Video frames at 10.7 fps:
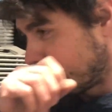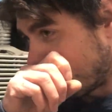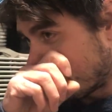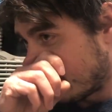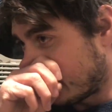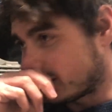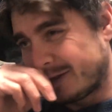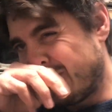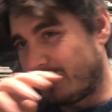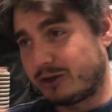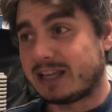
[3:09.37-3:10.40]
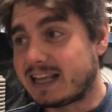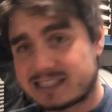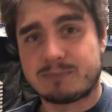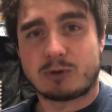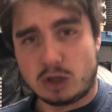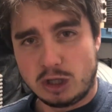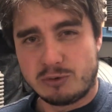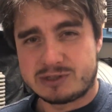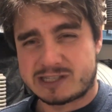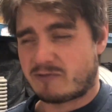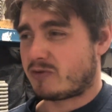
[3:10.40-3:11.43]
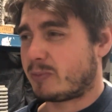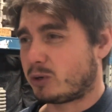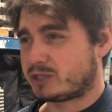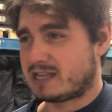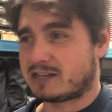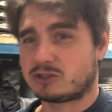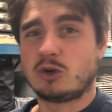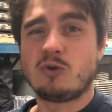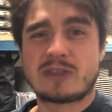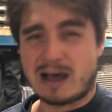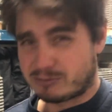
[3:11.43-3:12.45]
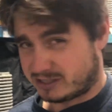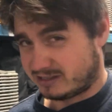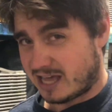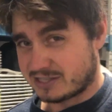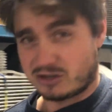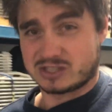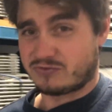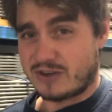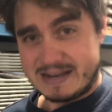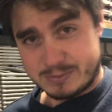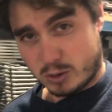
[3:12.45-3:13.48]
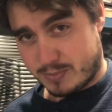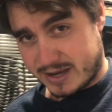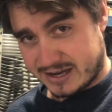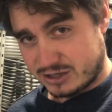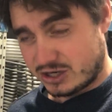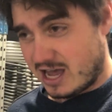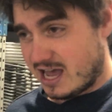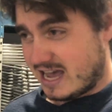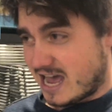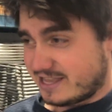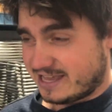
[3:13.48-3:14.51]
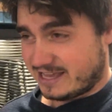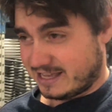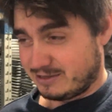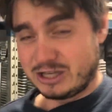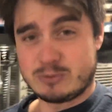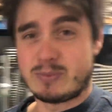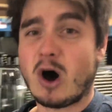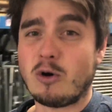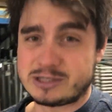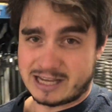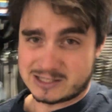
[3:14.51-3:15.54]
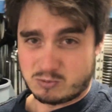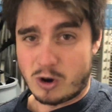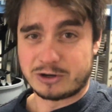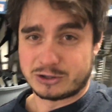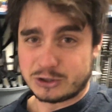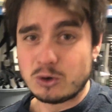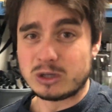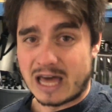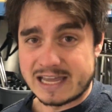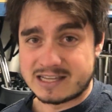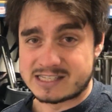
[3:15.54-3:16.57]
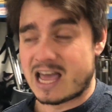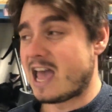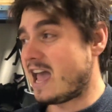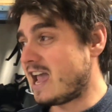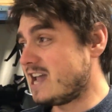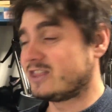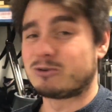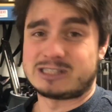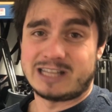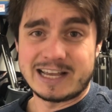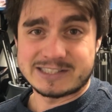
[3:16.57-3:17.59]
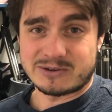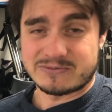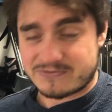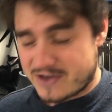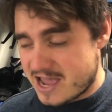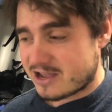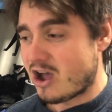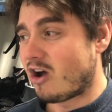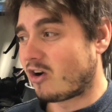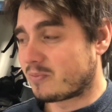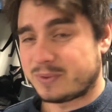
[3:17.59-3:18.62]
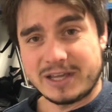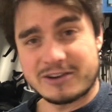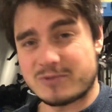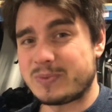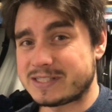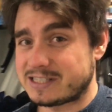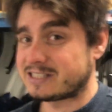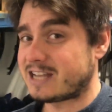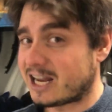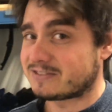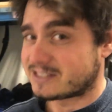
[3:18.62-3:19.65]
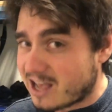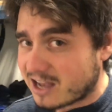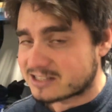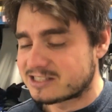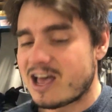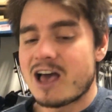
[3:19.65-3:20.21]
Another thing is, you know, you can get some clues. If a person has 2,000 likes on his Facebook page and he, each post has one or two likes, A, those likes are fake, or B, their business kind of sucks.